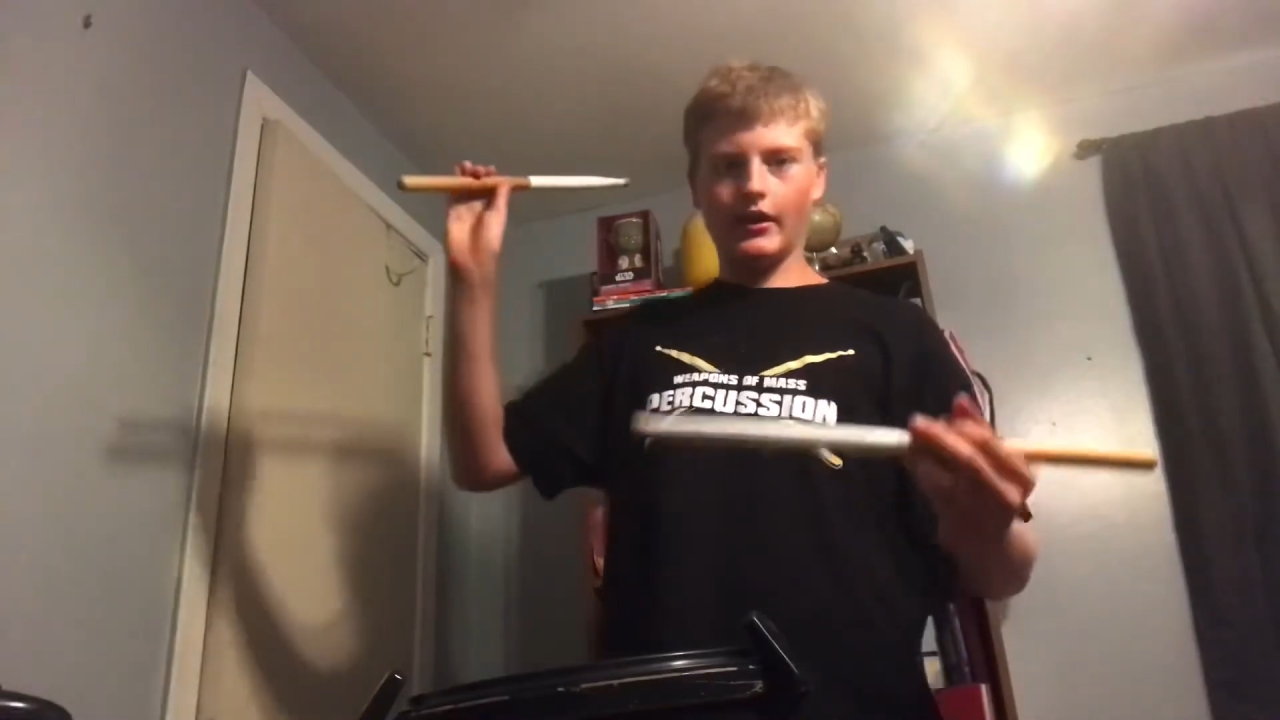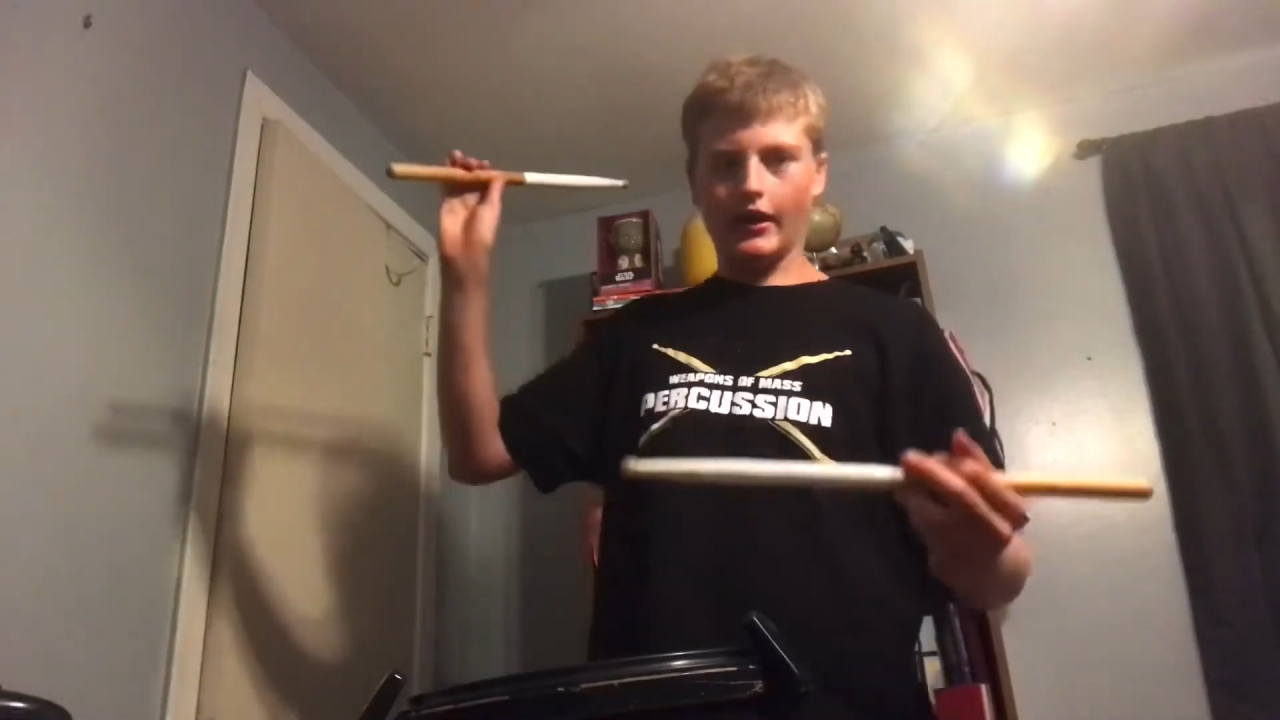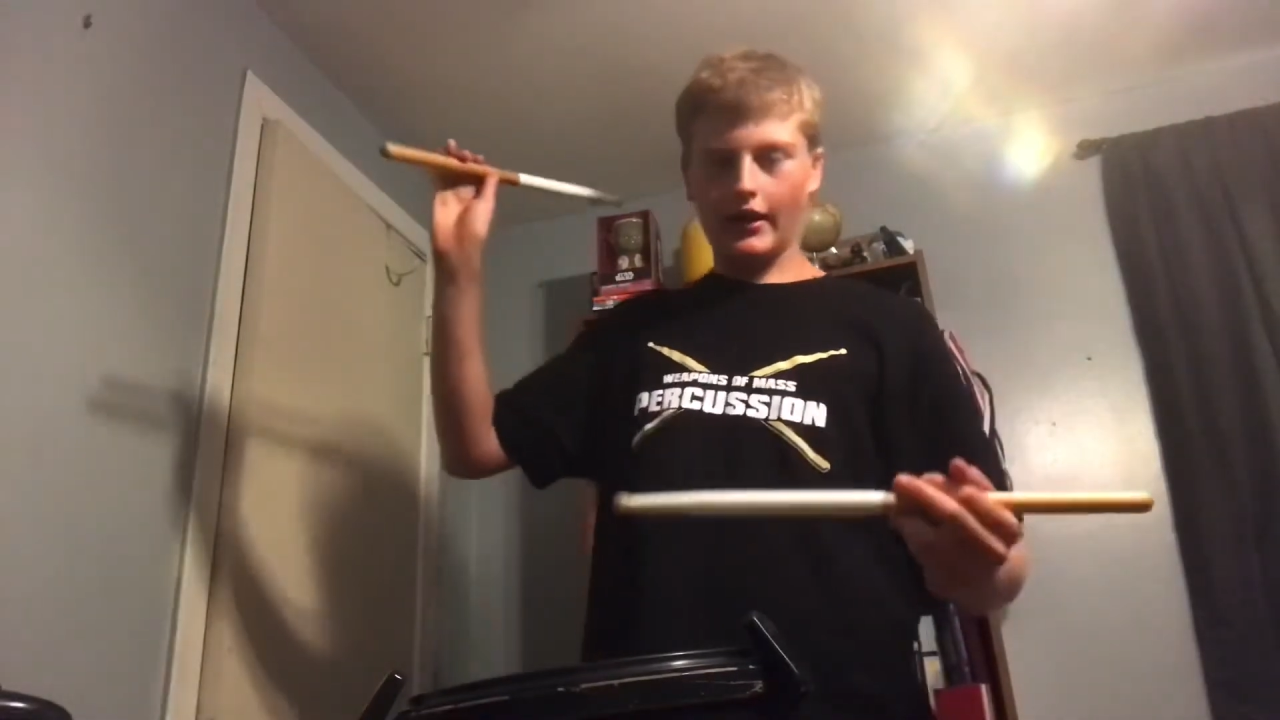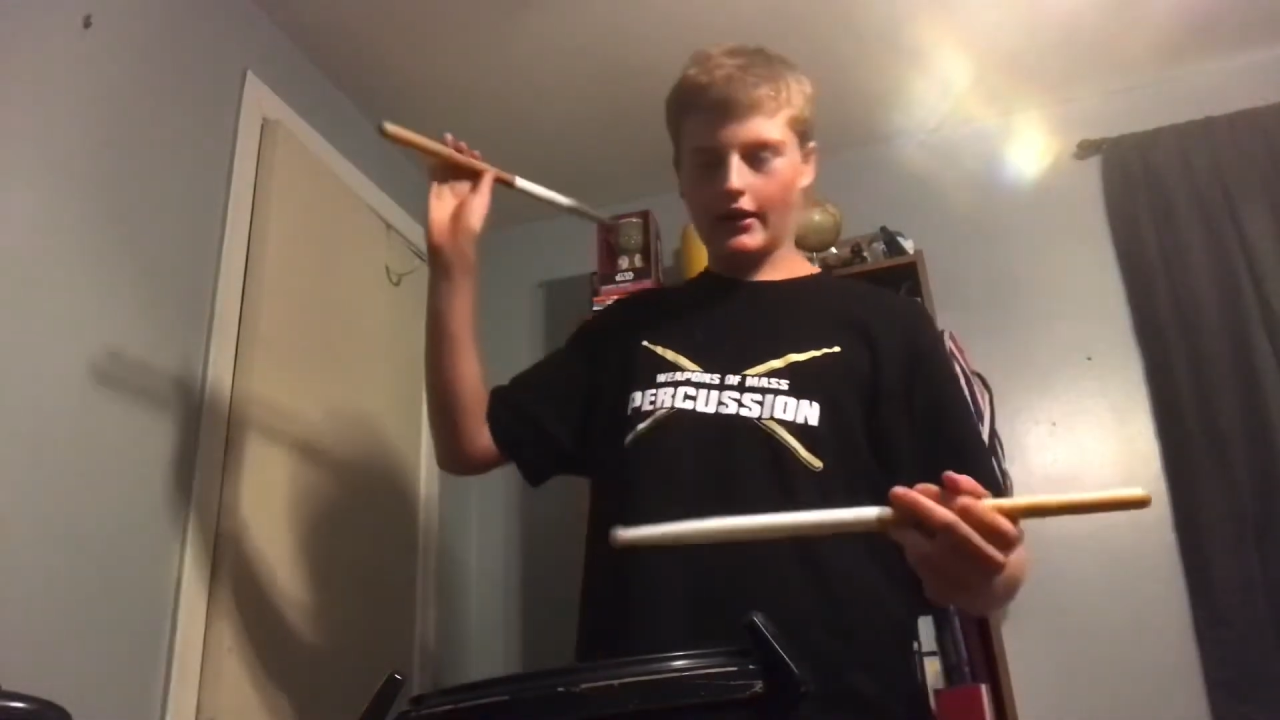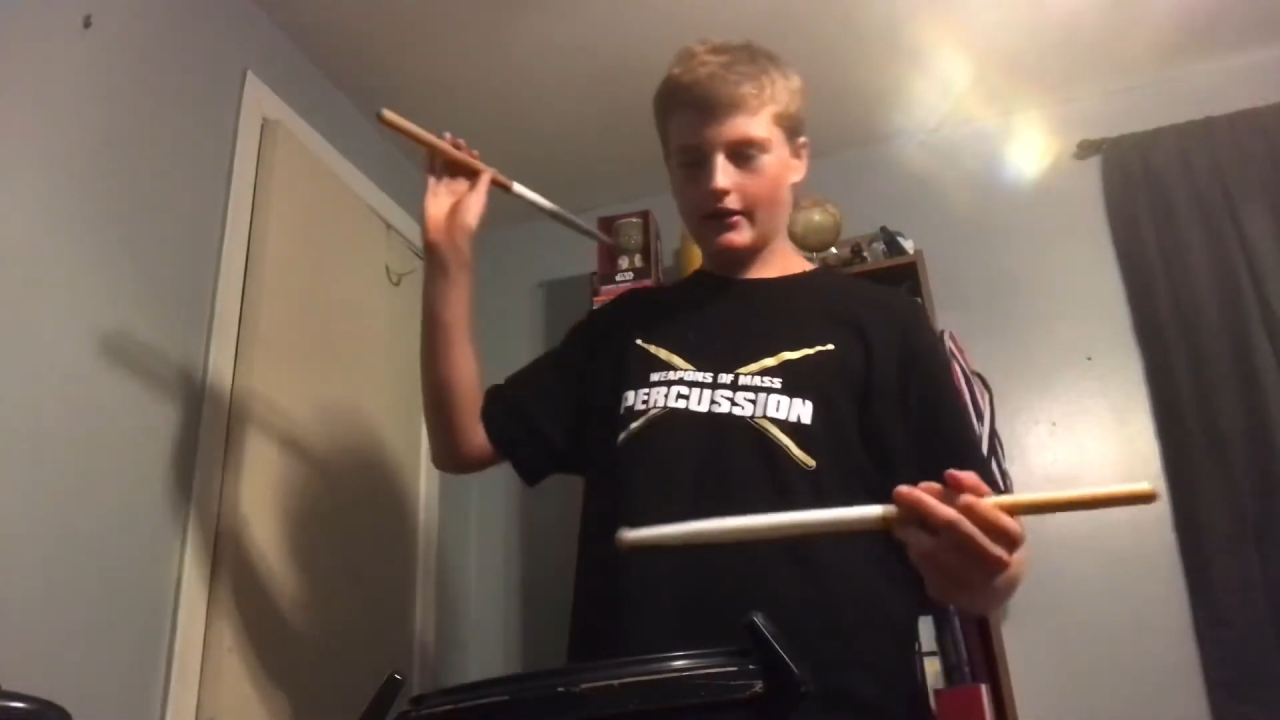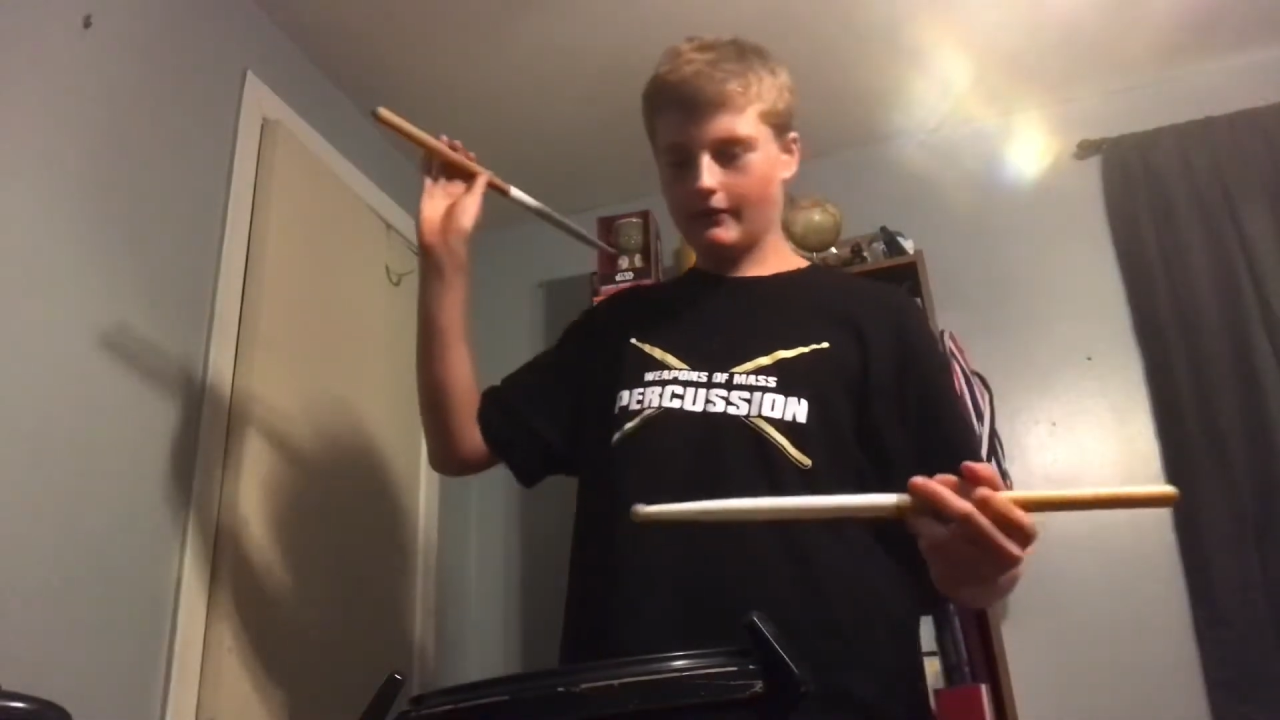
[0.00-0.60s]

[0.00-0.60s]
like,